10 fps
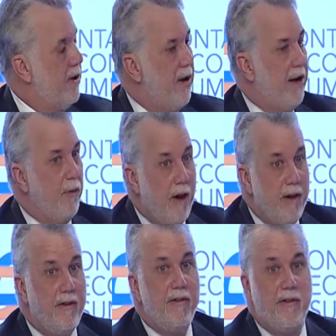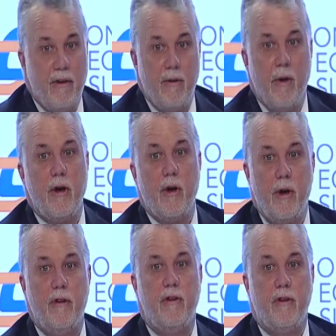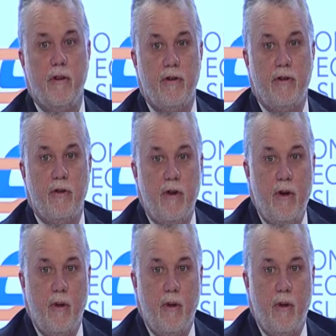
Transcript: and was, what a coincidence,